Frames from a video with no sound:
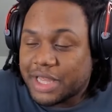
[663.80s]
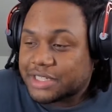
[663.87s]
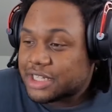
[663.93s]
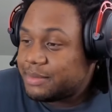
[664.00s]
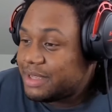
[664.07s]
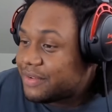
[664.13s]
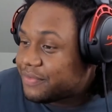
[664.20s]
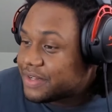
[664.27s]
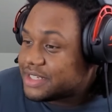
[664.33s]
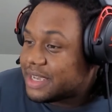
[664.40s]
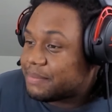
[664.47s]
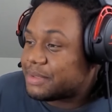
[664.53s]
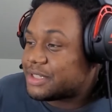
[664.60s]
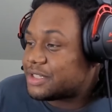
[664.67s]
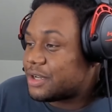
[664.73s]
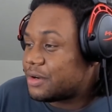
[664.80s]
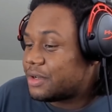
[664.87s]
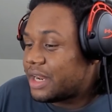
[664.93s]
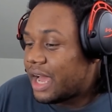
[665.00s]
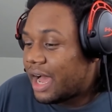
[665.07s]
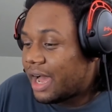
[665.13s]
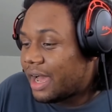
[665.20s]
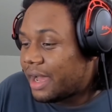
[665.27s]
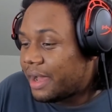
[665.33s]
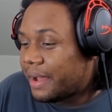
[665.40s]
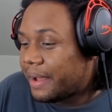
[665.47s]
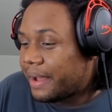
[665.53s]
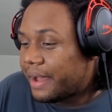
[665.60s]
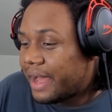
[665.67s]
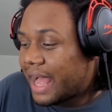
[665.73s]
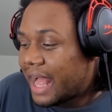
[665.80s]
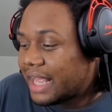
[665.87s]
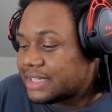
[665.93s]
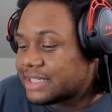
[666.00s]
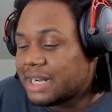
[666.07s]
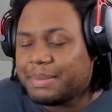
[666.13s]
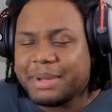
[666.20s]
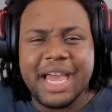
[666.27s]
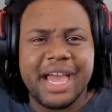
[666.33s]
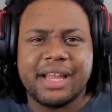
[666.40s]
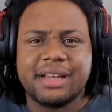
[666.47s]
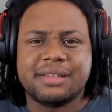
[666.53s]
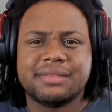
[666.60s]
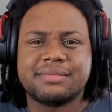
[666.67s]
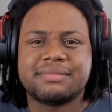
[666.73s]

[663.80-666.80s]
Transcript: That's gonna be it for this episode. That's gonna be it.